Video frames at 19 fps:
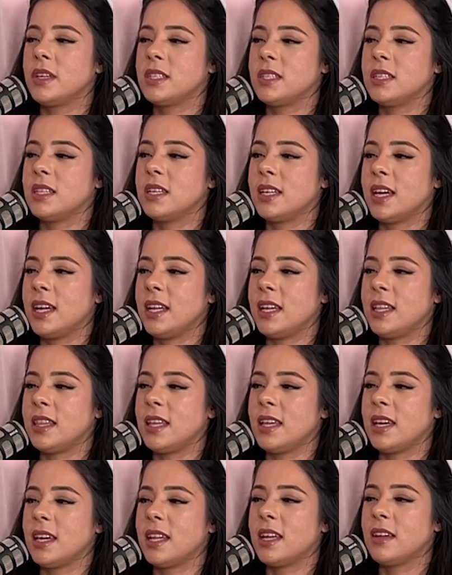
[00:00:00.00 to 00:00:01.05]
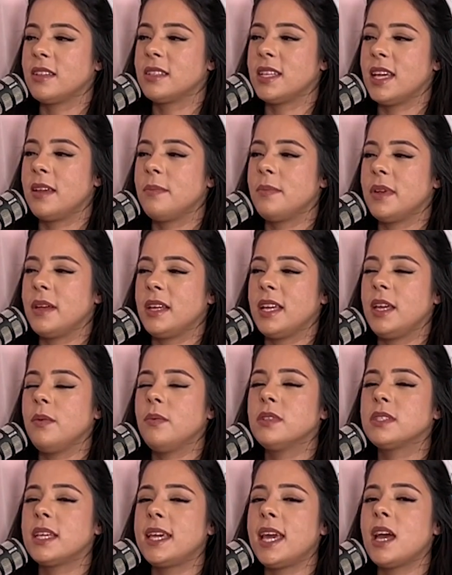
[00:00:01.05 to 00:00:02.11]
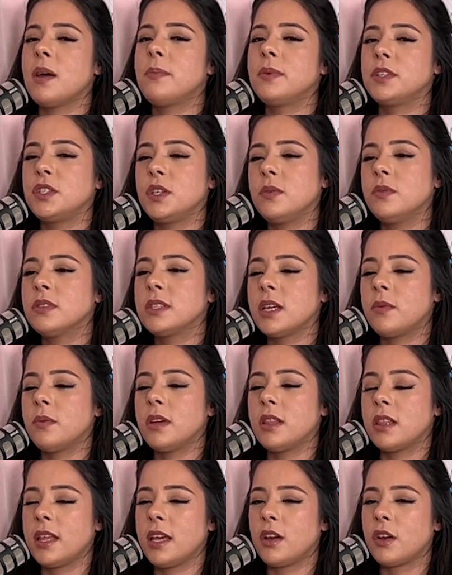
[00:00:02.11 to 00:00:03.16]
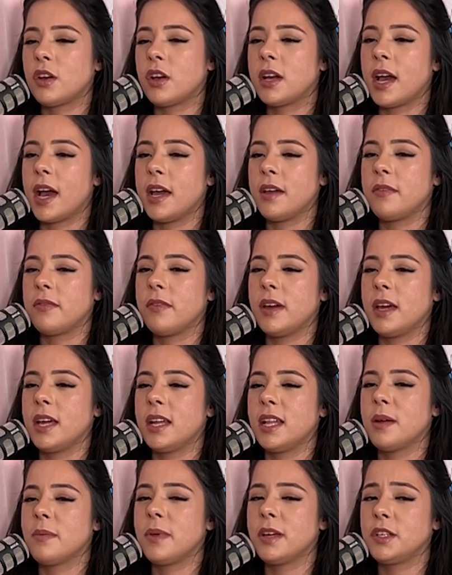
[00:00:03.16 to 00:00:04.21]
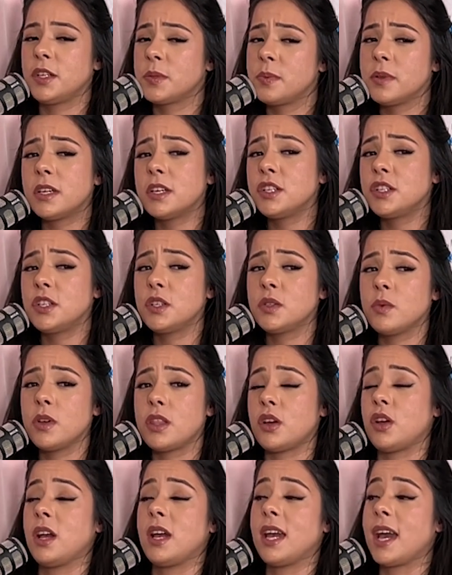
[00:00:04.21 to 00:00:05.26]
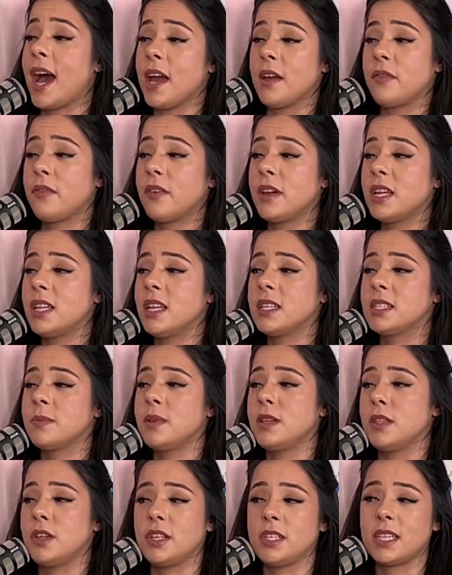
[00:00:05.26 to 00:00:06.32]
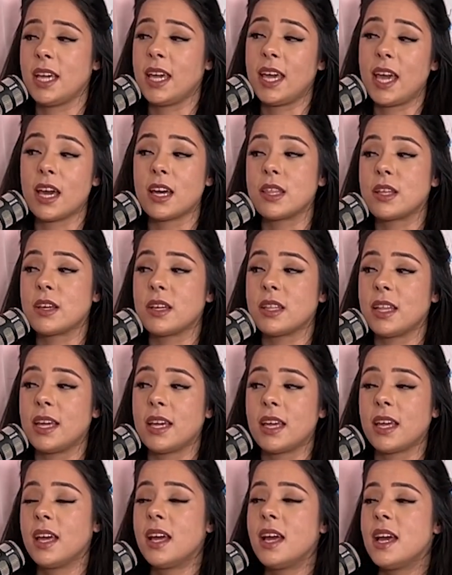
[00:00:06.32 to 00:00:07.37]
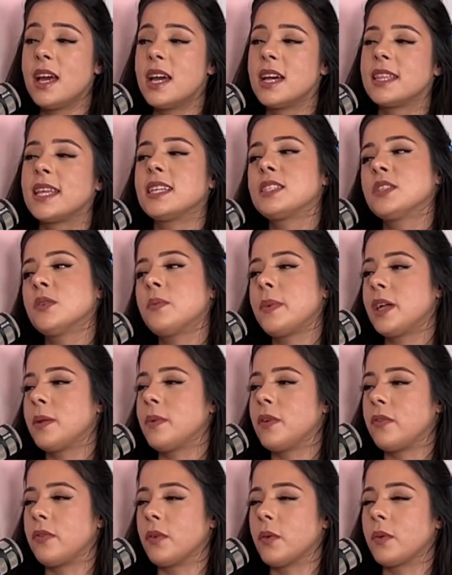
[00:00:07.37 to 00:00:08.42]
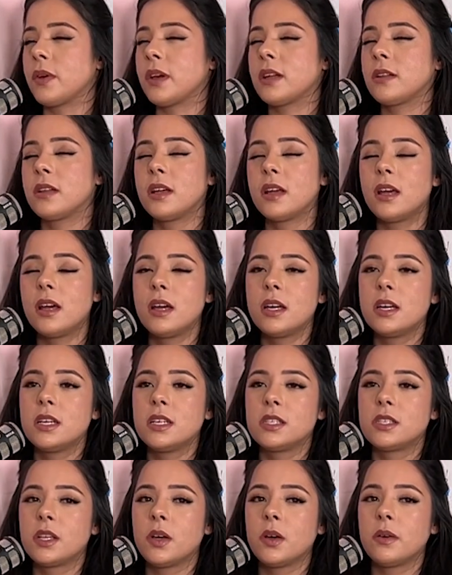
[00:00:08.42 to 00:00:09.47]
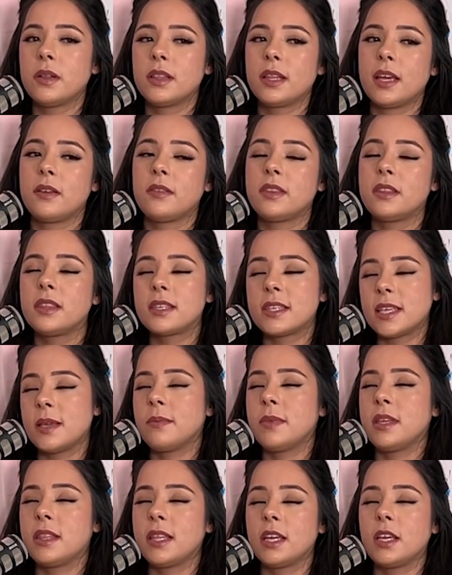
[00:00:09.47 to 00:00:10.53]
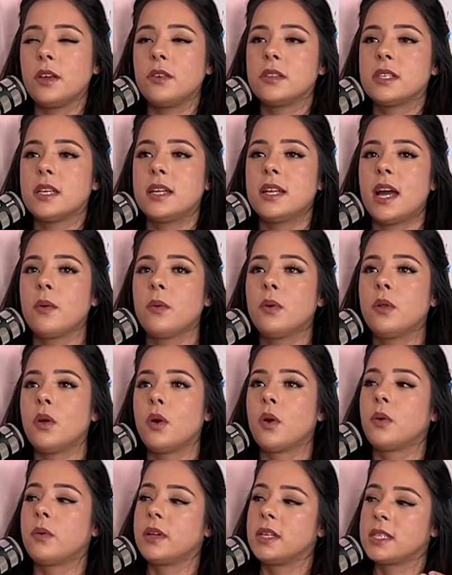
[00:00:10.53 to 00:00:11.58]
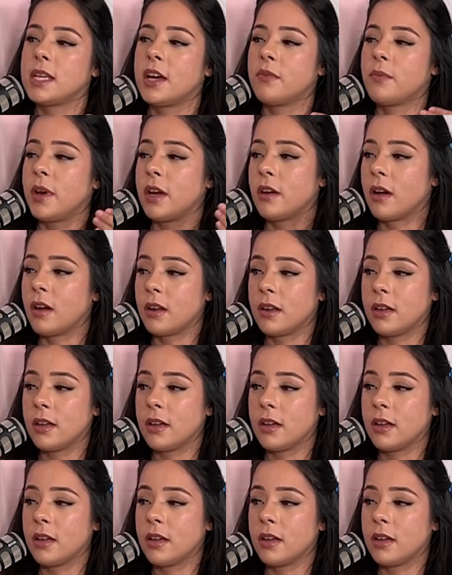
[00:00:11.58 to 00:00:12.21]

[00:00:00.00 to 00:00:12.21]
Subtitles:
of the night, I think. And I was like, and he was like, yeah, but she was like with like her guy friend. I'm like, just because she's with her guy friend doesn't mean they're together. Like, that still made me feel weird. Yeah. So, and like same thing that you said, I will always have my guard